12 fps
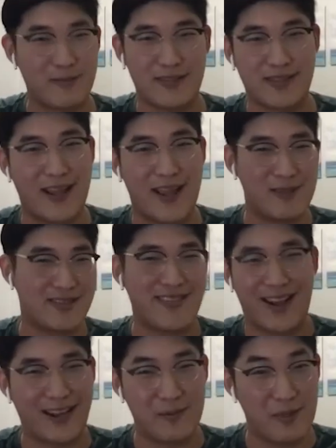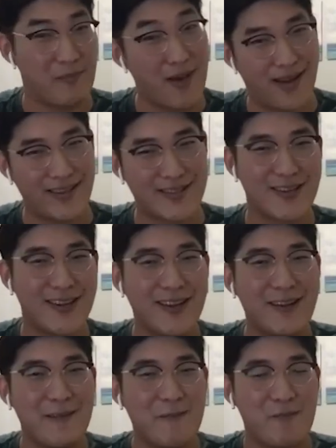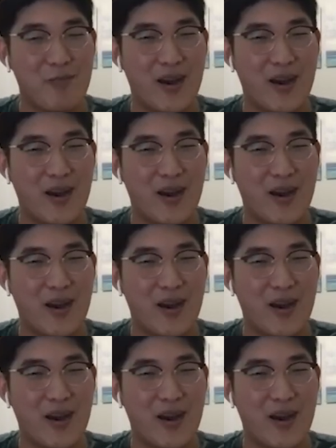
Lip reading: to Amsterdam is not going to be much,